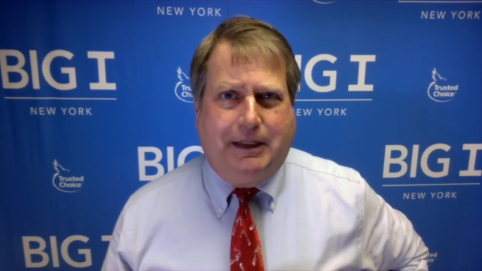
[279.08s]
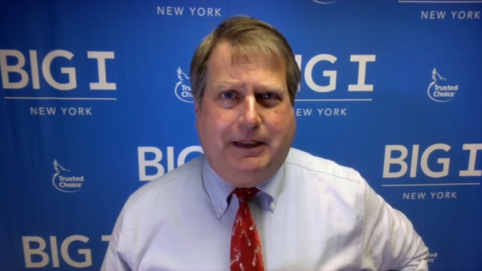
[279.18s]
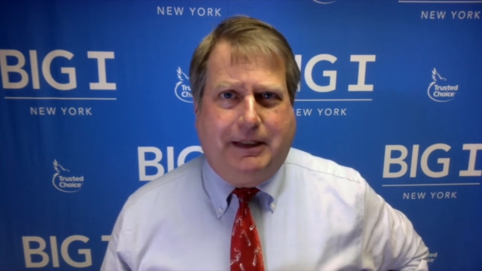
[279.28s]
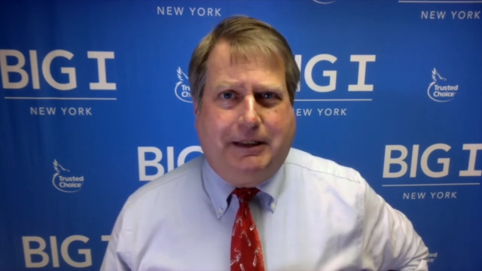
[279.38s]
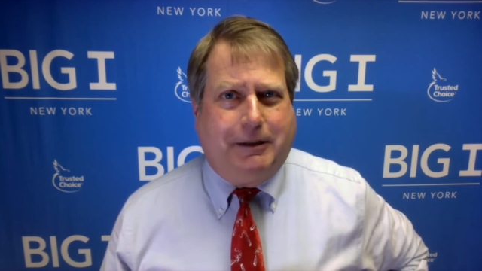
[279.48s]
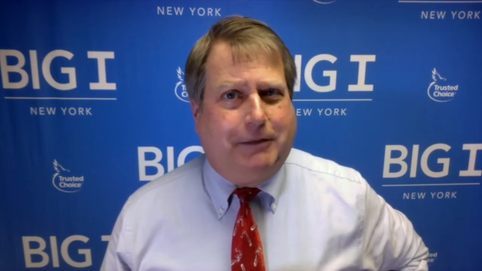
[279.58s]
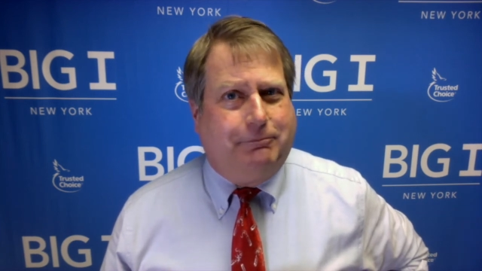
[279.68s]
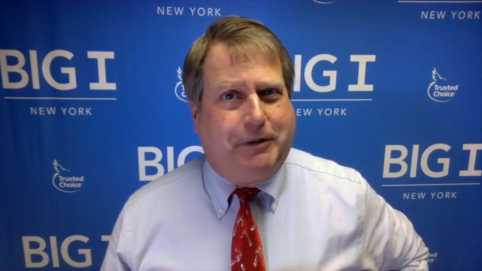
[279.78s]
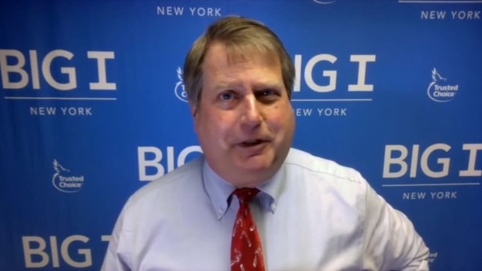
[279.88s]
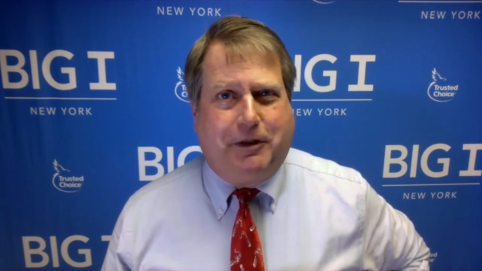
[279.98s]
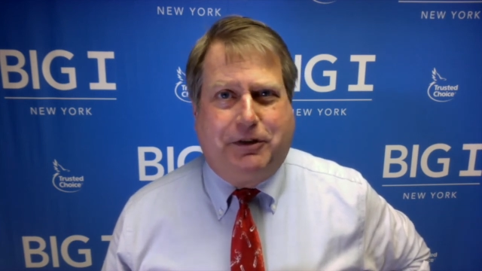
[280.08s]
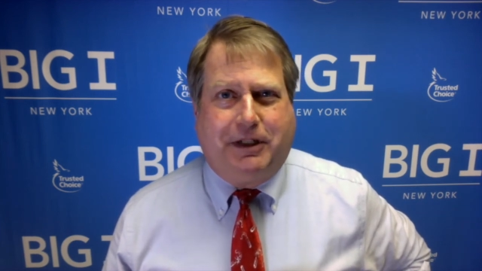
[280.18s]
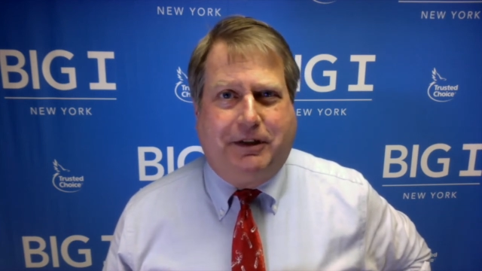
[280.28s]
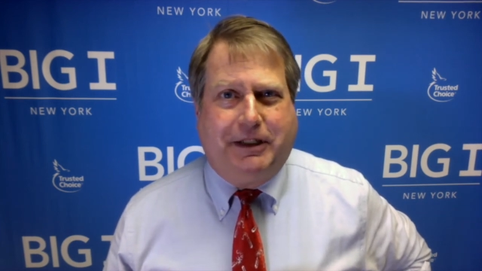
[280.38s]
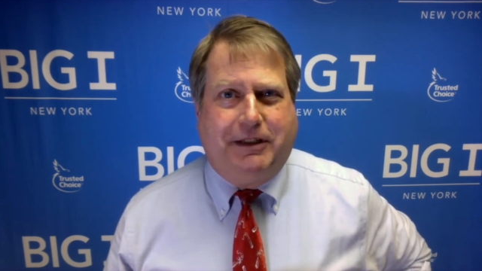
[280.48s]
We are
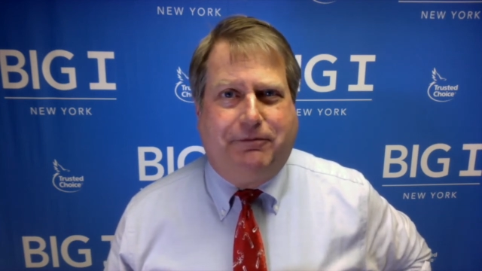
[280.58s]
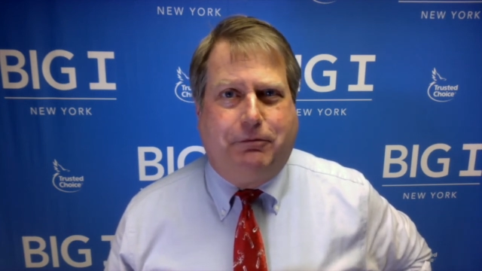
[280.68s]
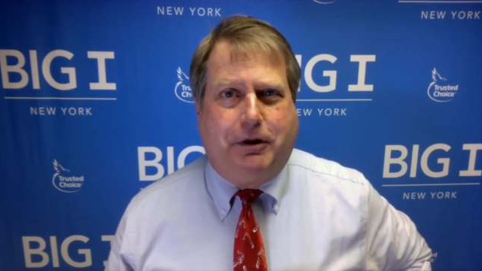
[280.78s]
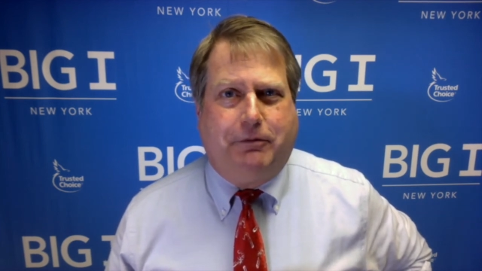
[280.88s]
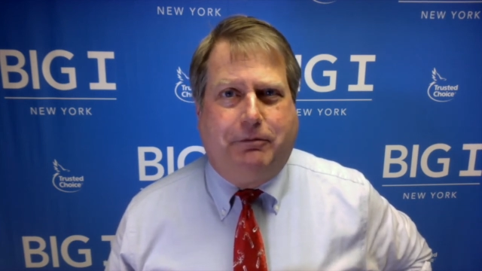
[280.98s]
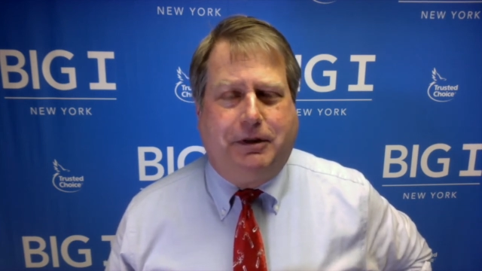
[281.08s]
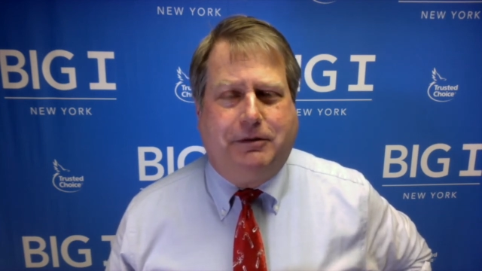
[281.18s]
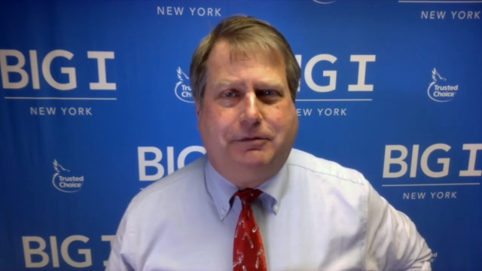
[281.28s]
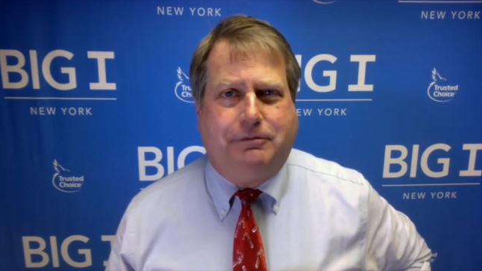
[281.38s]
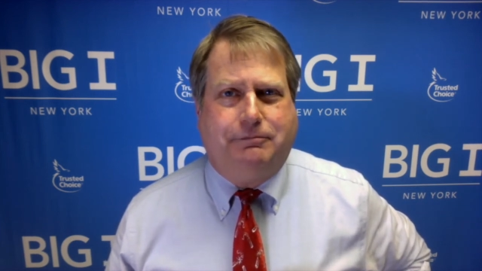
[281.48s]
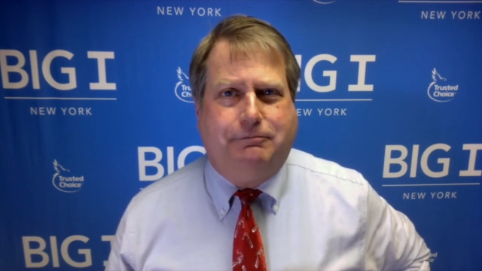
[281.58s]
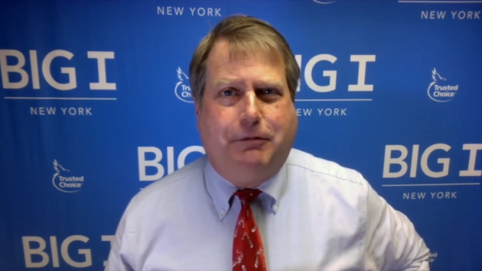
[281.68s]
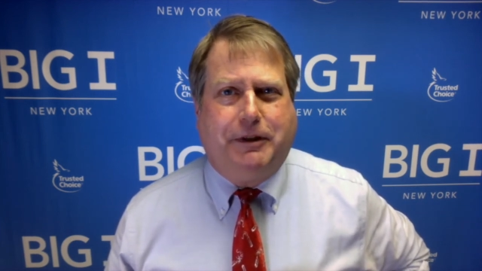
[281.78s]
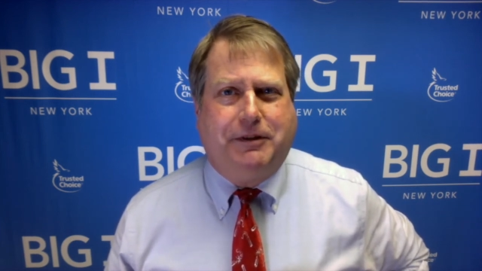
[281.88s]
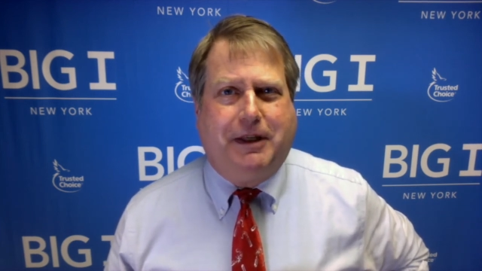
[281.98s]
settling in for
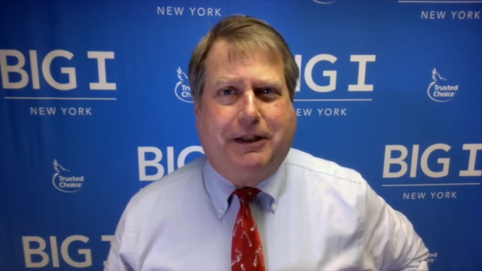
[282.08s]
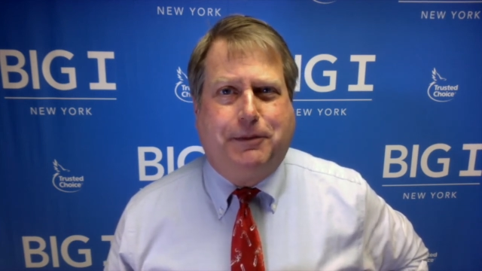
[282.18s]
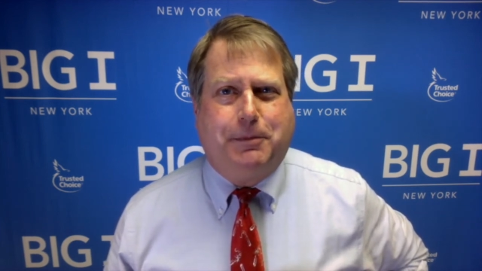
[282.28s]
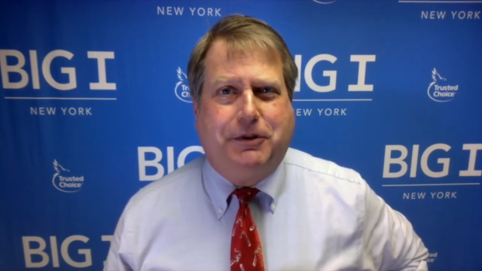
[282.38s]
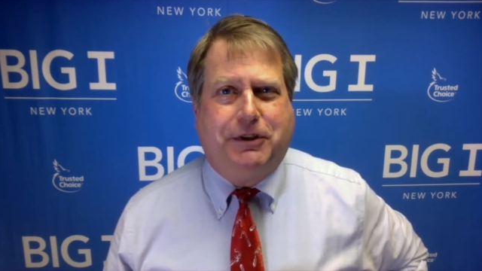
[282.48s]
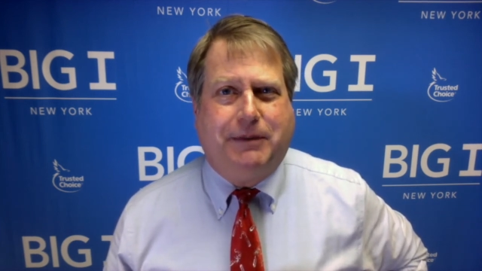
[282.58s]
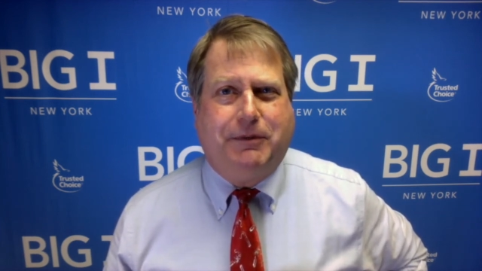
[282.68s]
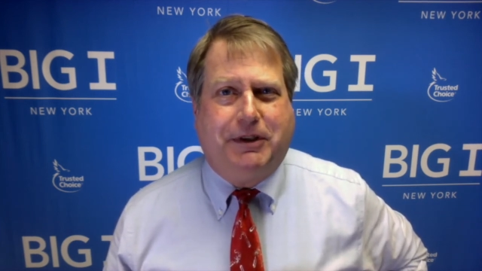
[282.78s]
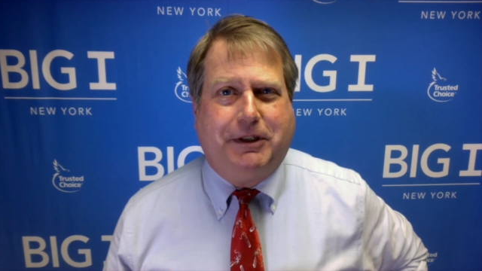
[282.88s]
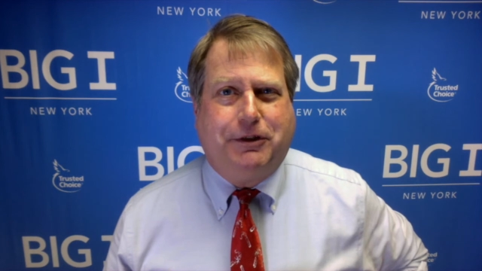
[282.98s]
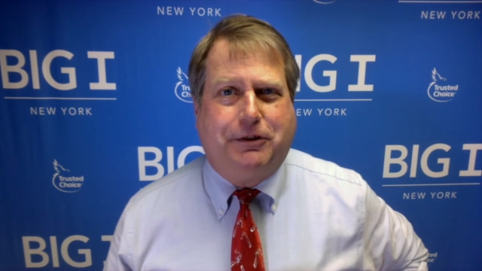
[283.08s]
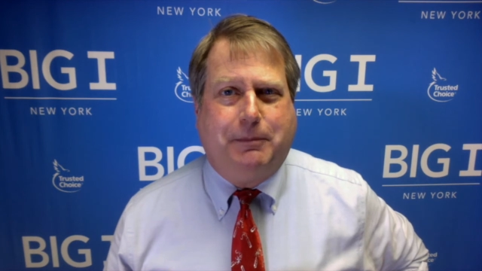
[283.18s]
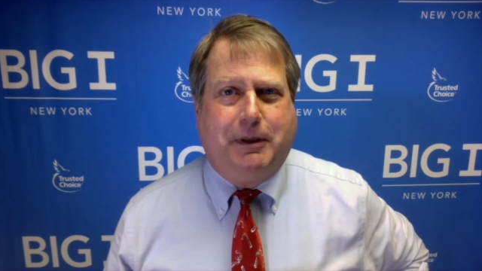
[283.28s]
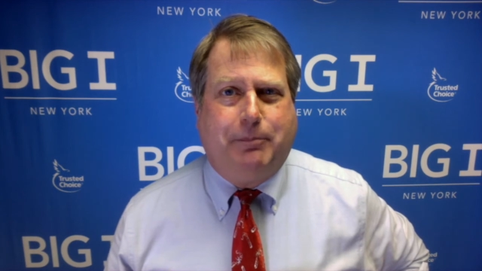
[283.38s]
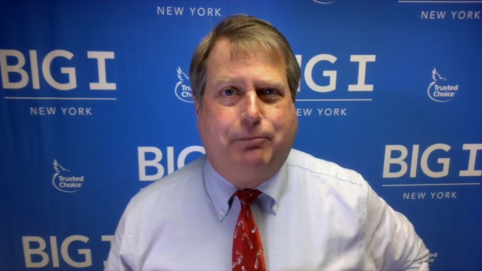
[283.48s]
what experts seem to think is going
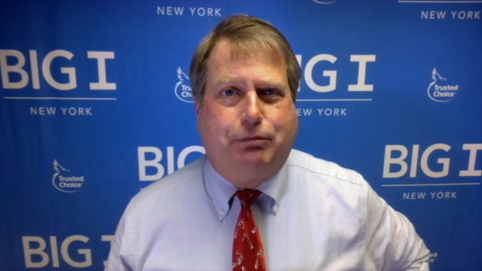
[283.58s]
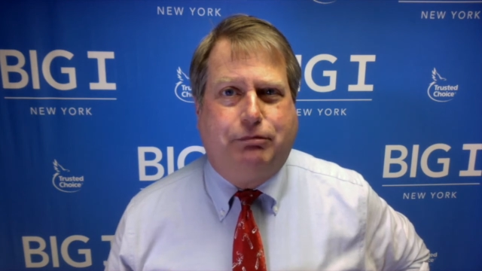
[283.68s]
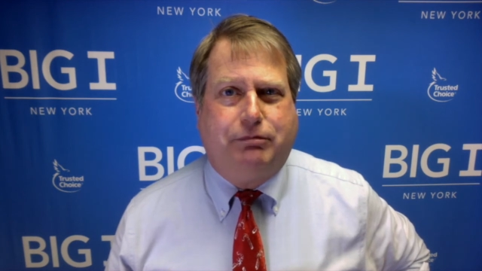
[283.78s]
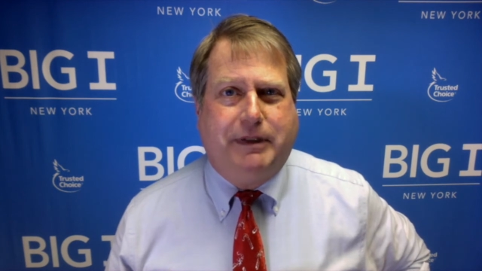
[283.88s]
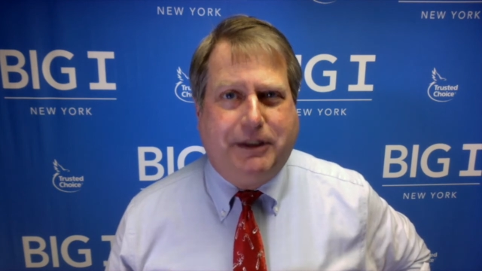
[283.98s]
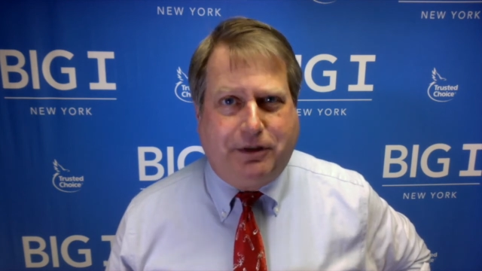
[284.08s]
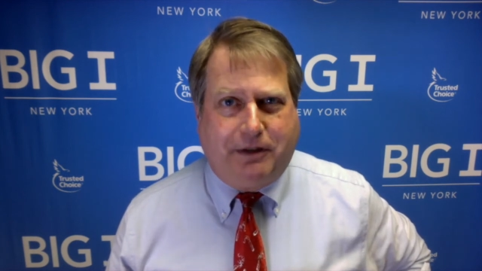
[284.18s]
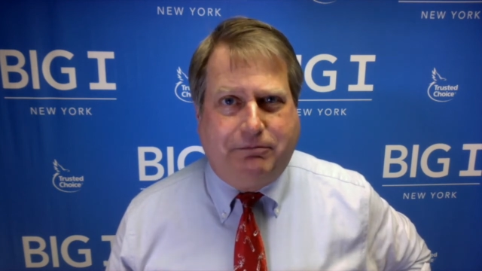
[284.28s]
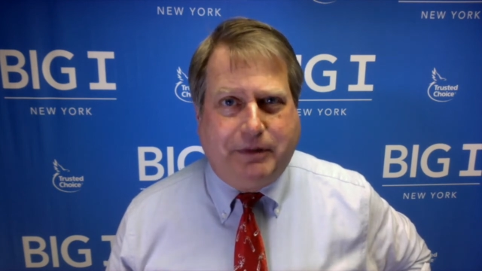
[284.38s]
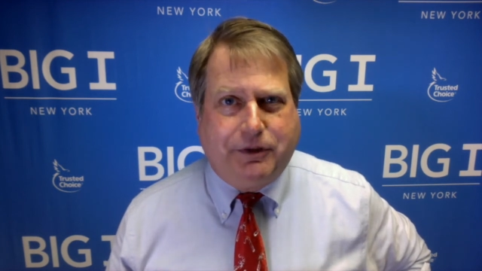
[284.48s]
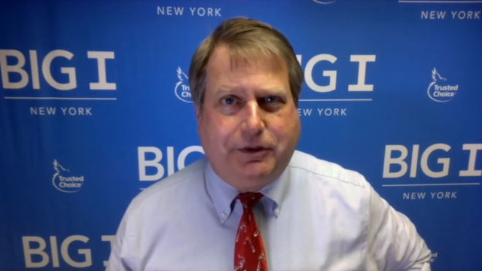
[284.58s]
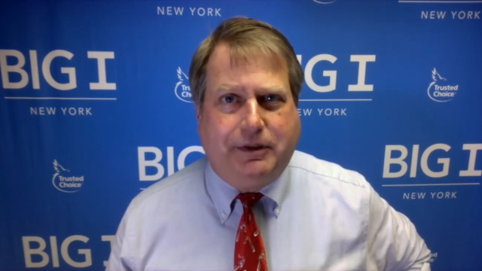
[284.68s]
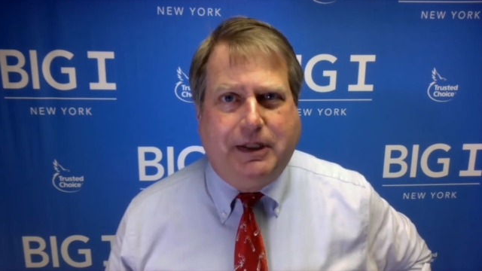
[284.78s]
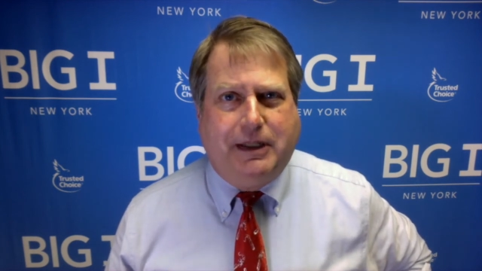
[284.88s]
to be a pretty tough winter,